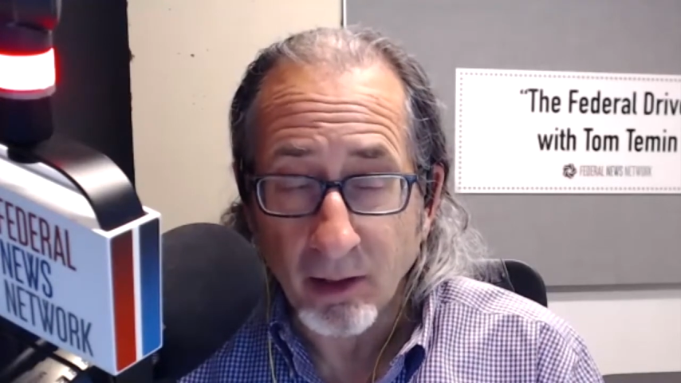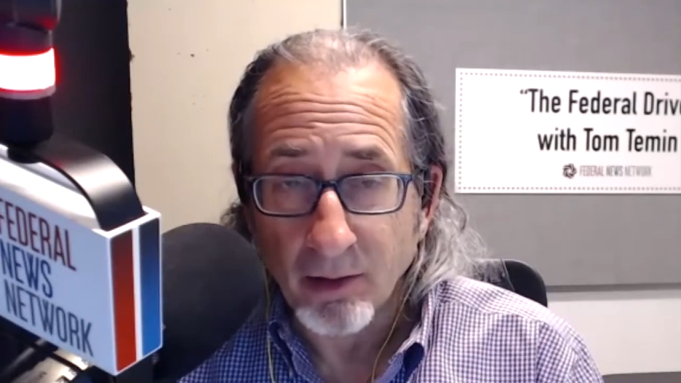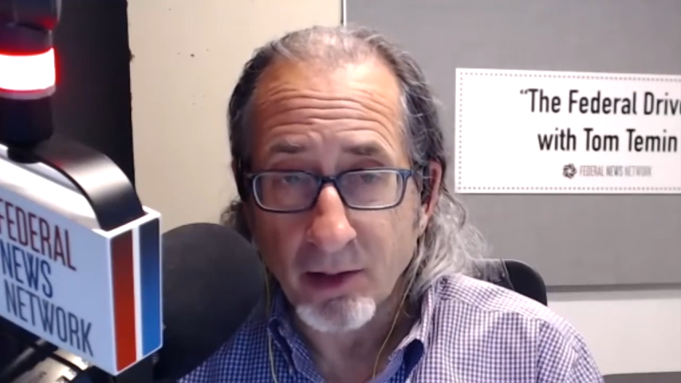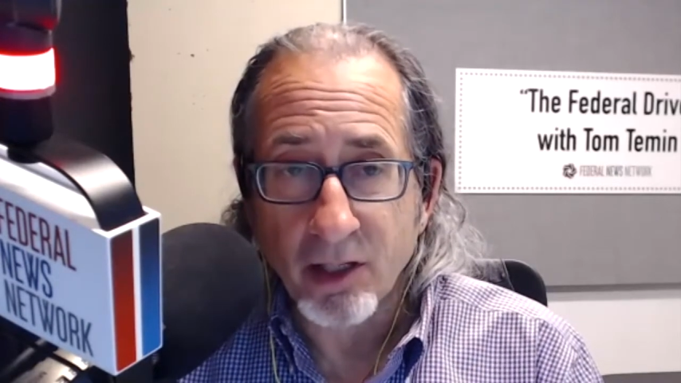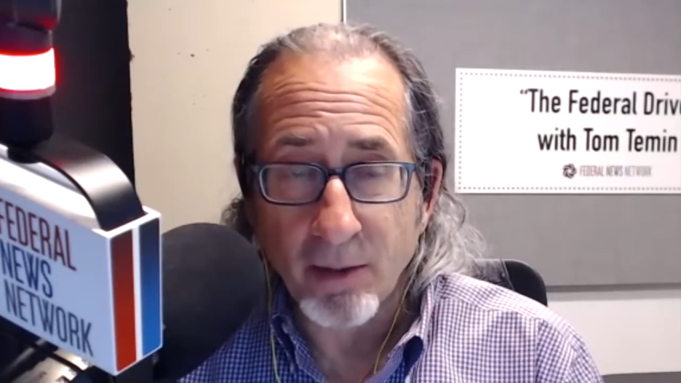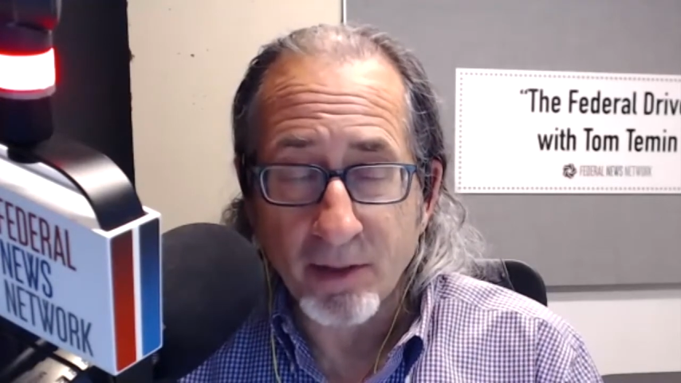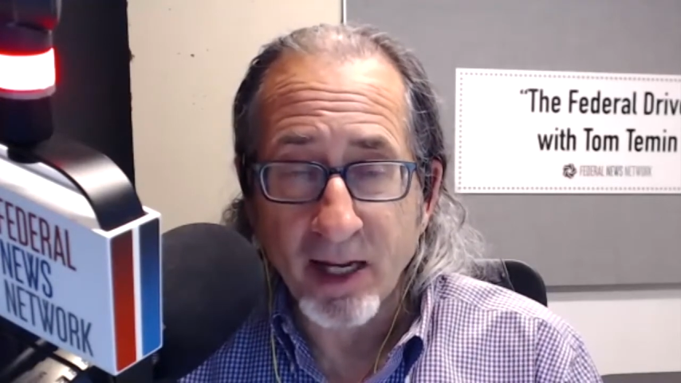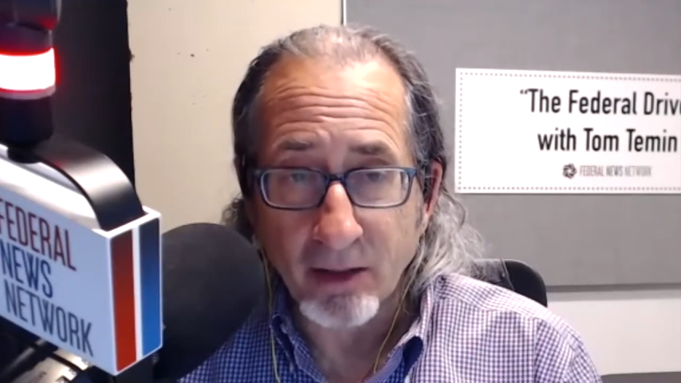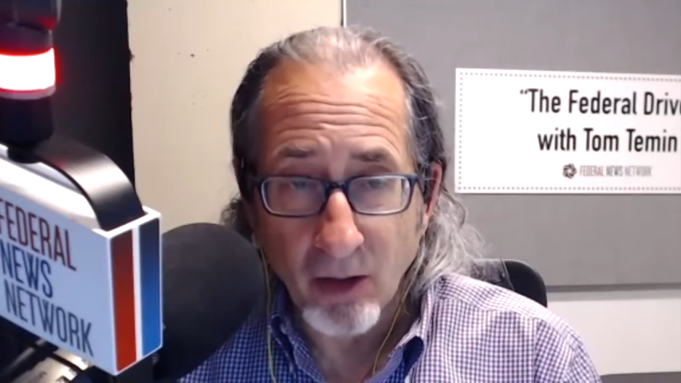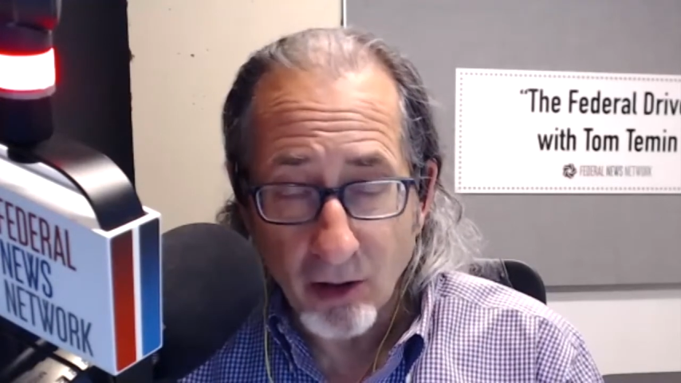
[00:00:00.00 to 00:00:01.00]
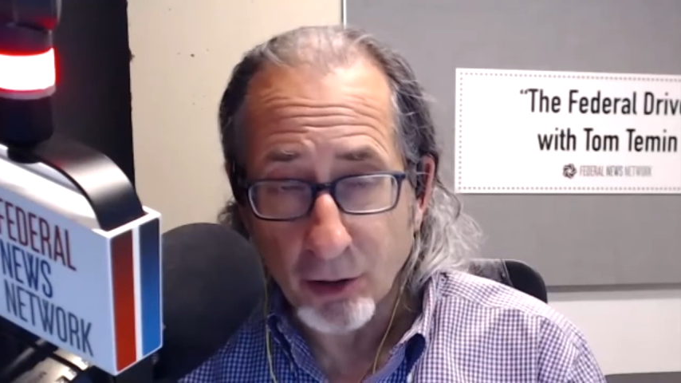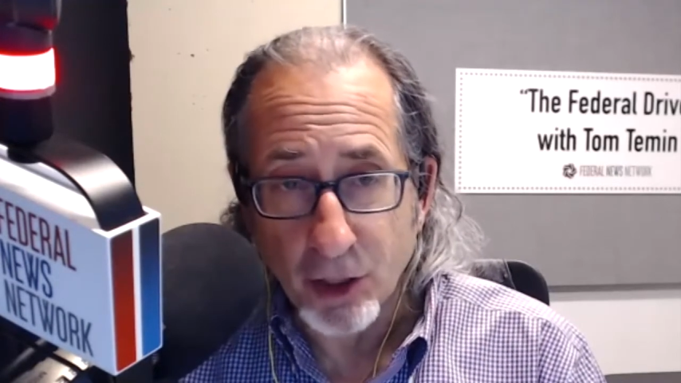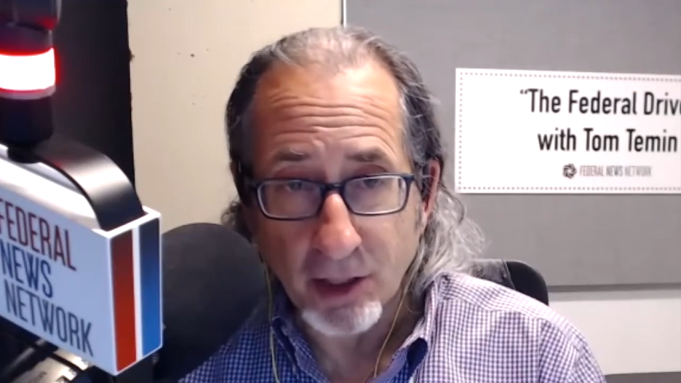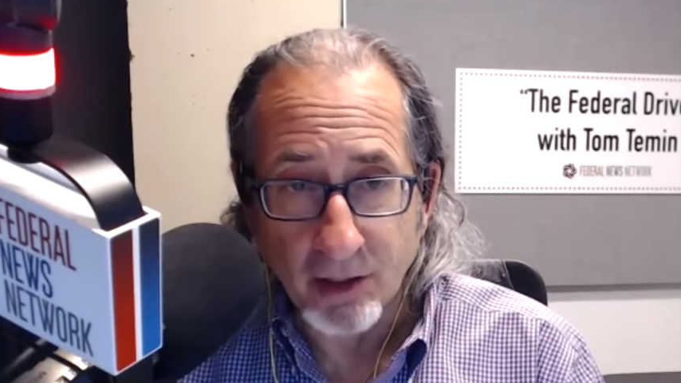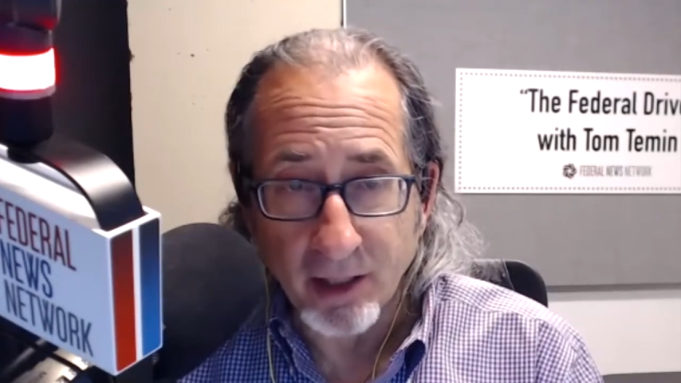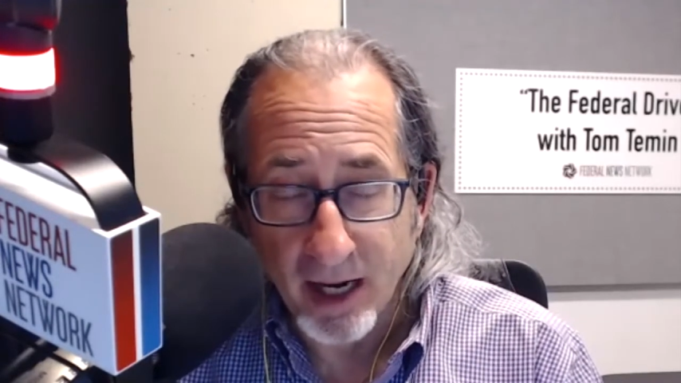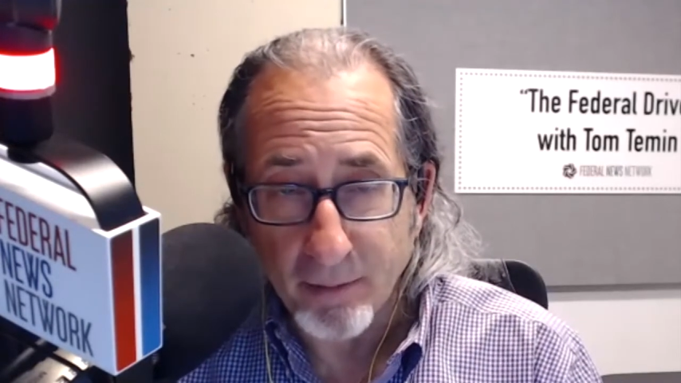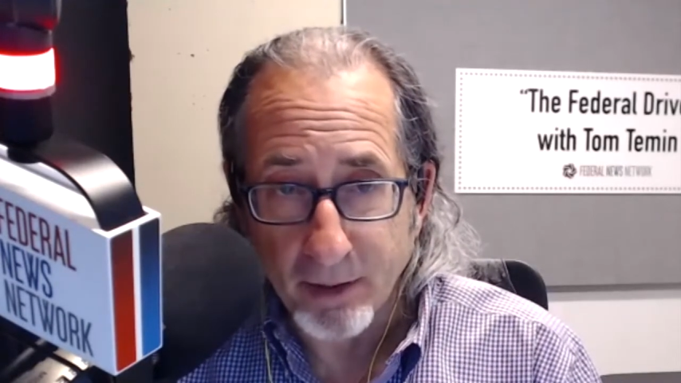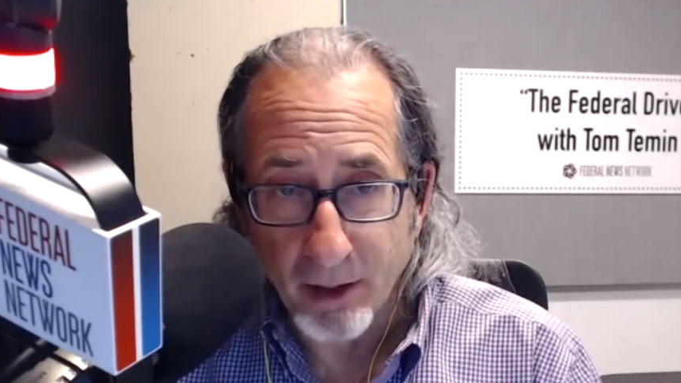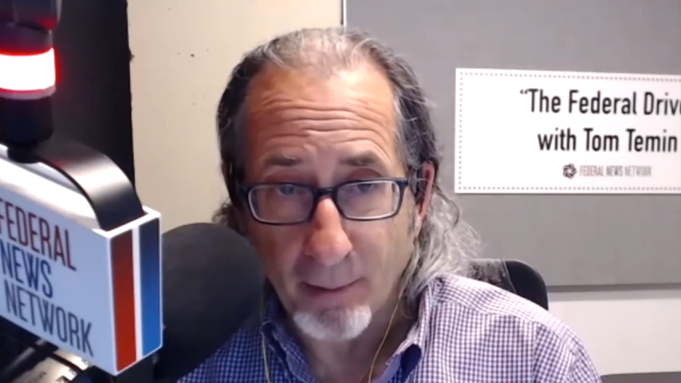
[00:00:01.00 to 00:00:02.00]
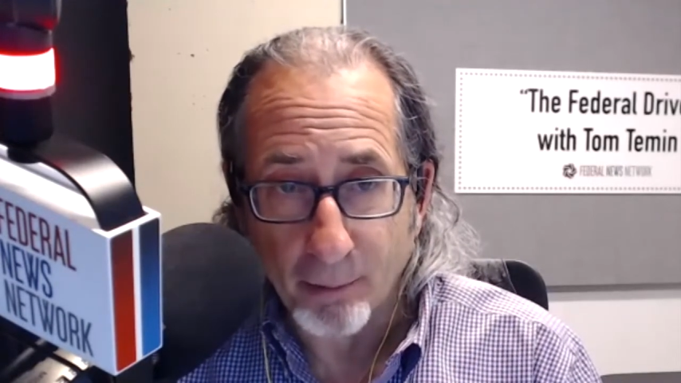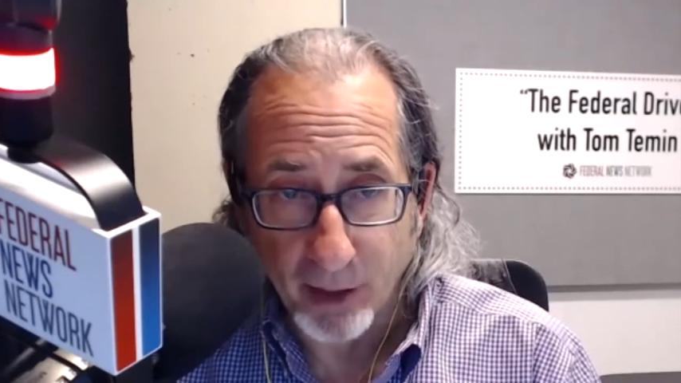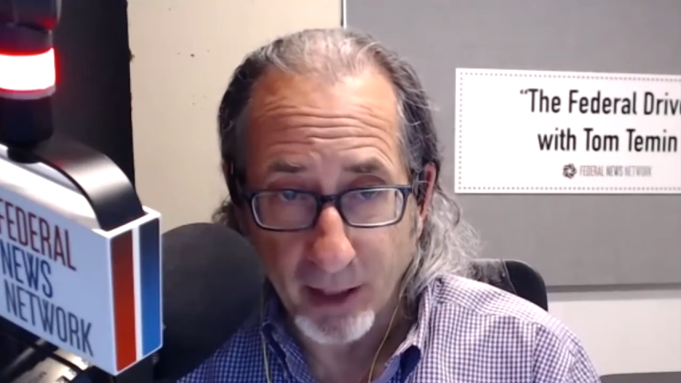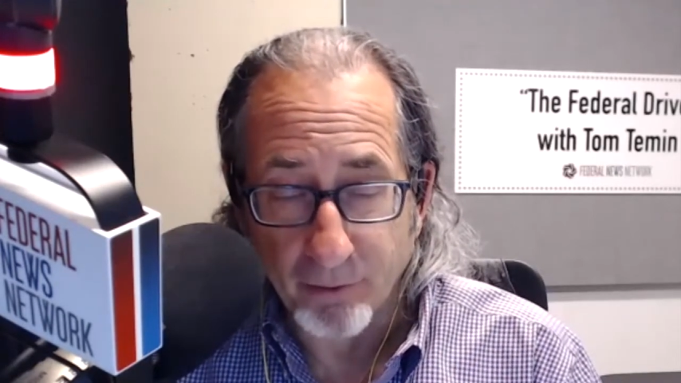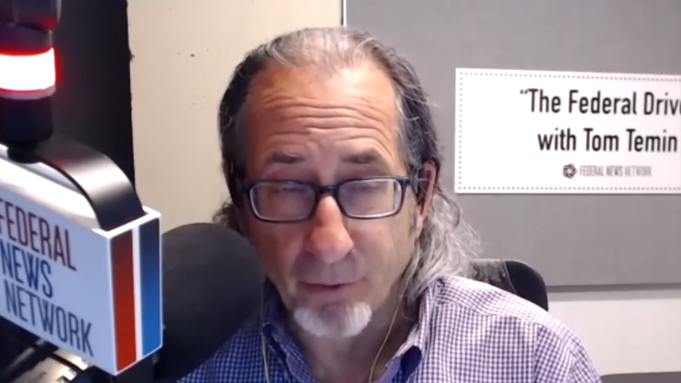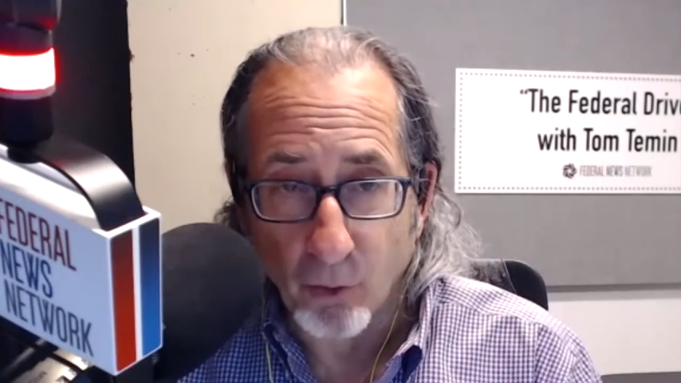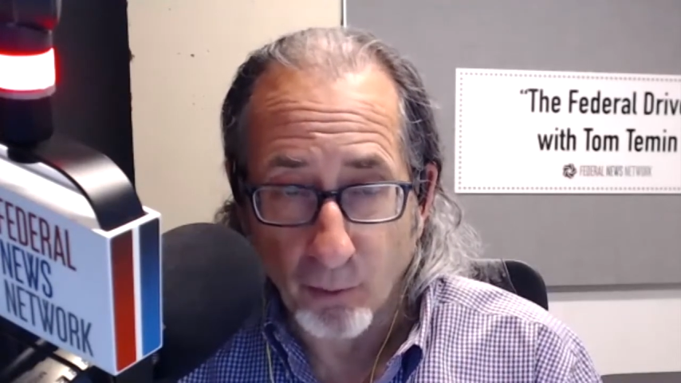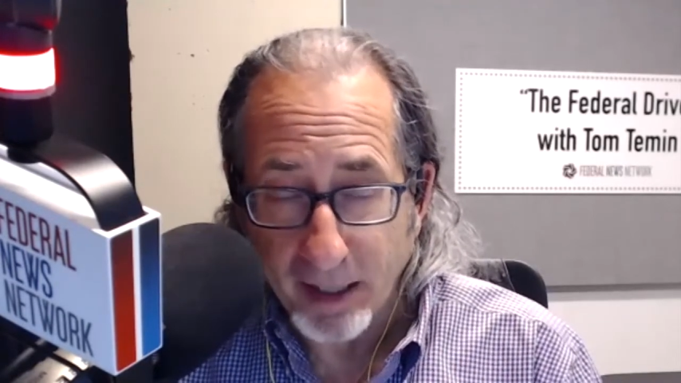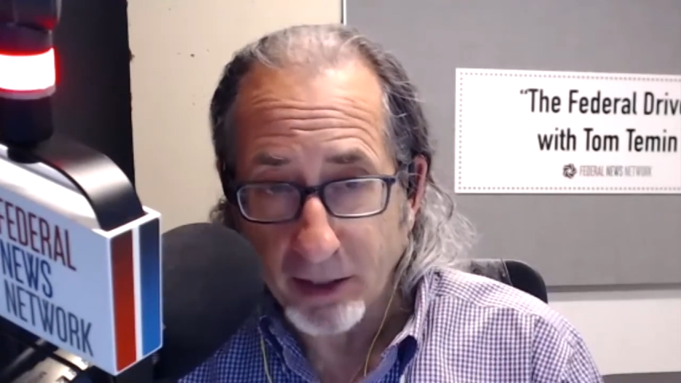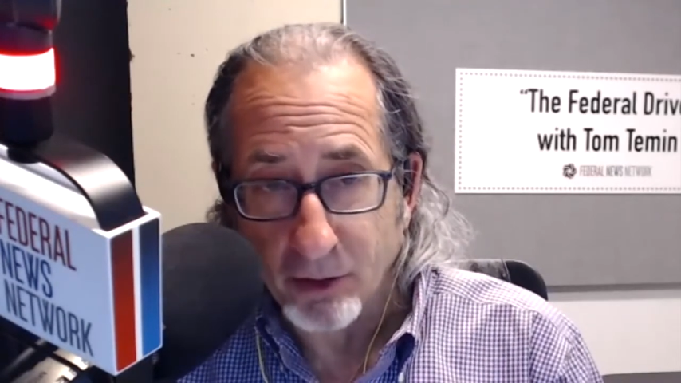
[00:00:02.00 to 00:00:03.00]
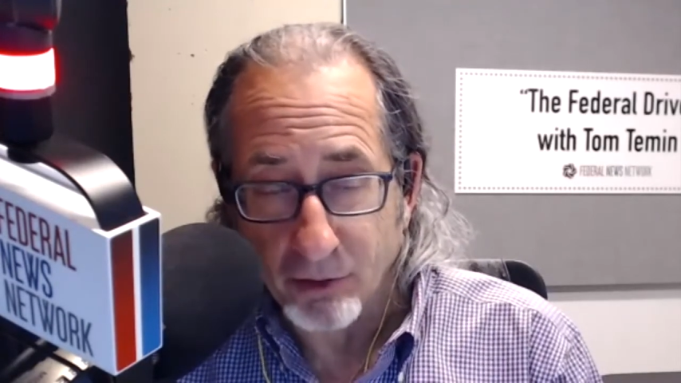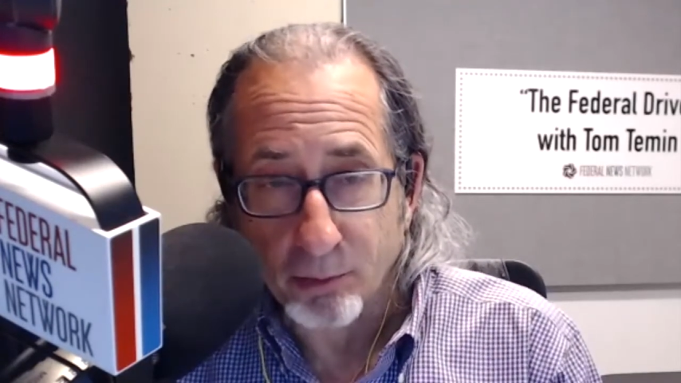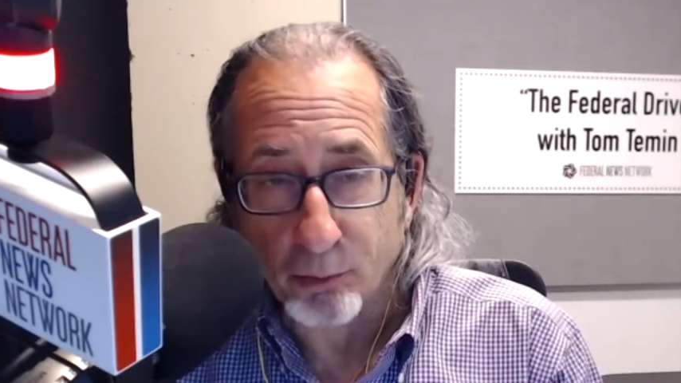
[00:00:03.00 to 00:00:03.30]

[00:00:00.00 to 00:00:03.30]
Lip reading: the same technology that they had been operating for many years